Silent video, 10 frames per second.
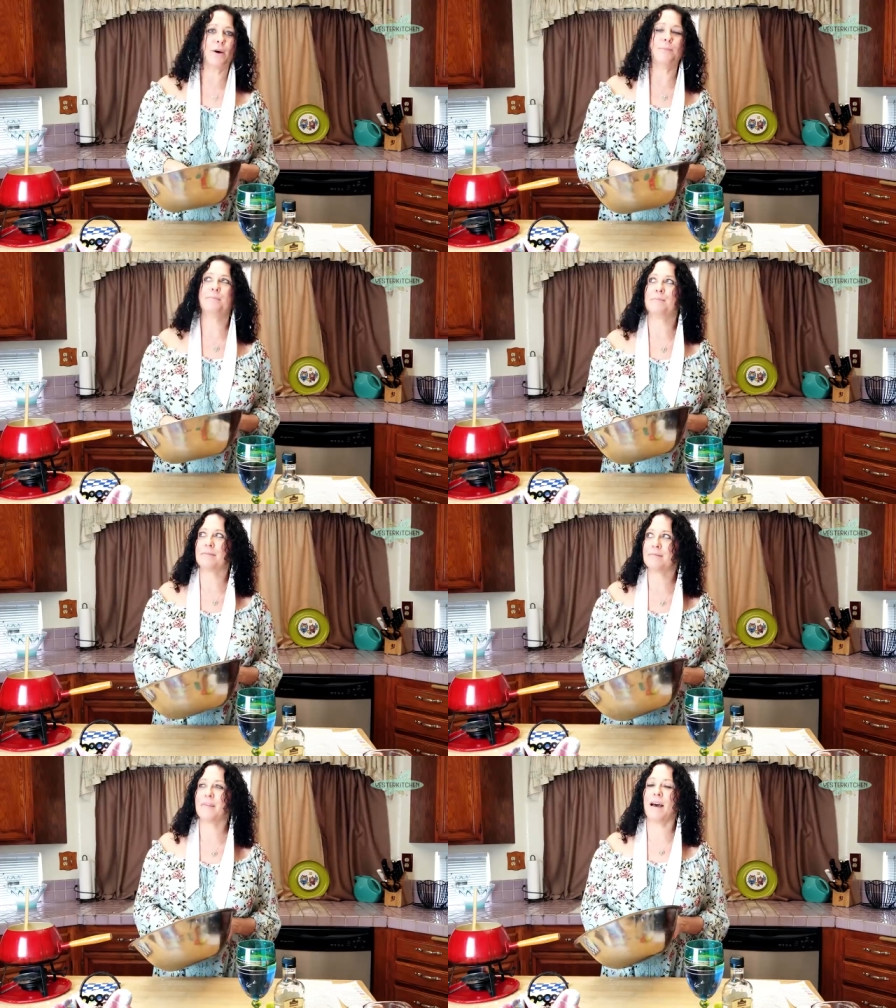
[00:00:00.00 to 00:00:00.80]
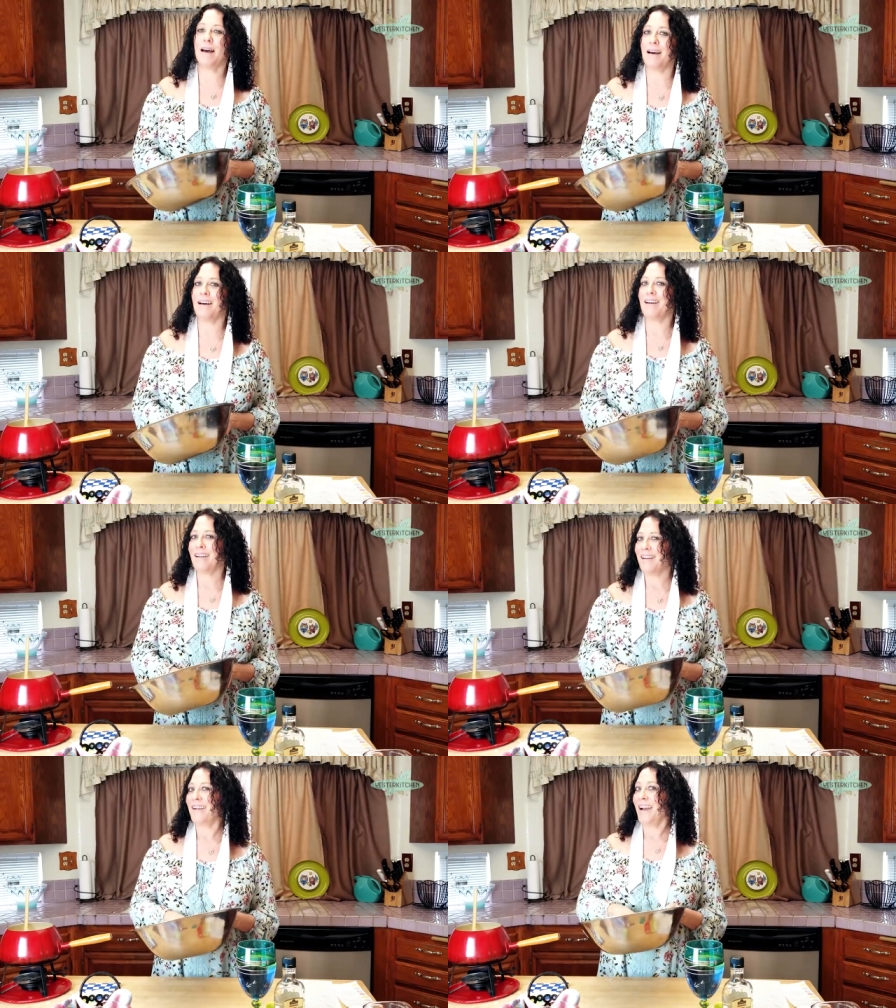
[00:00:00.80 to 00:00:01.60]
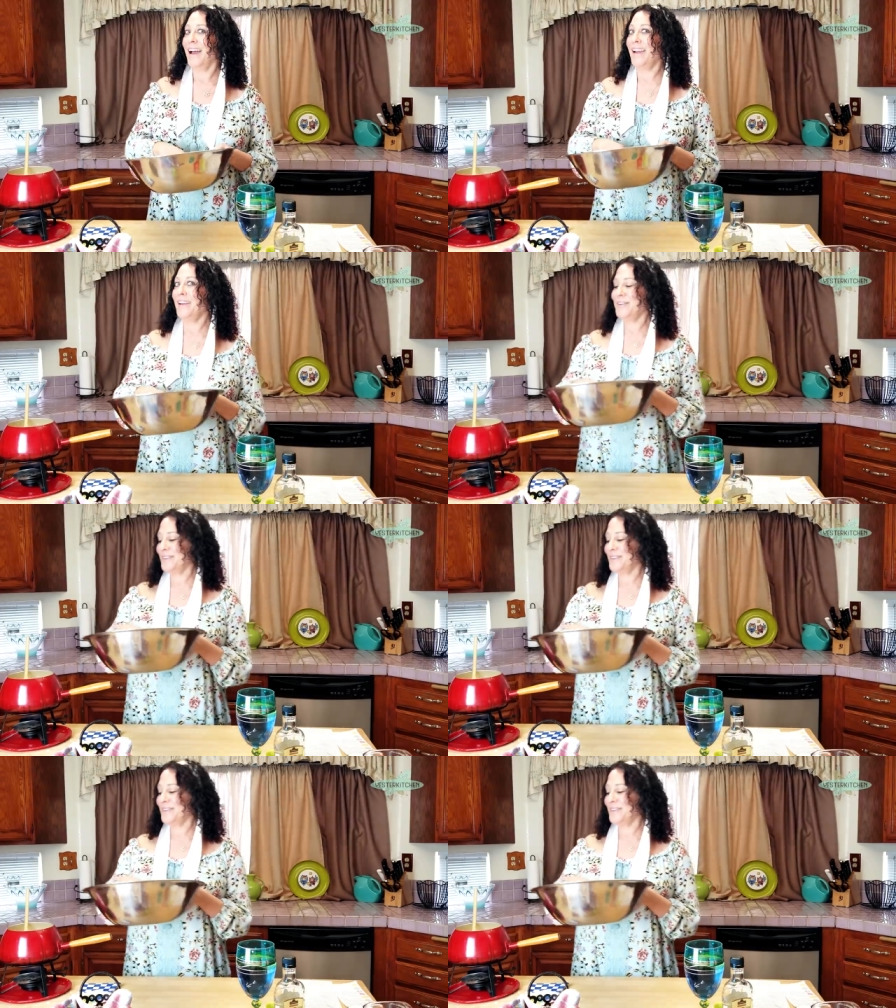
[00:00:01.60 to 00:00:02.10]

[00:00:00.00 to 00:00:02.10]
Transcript: and go, huh, I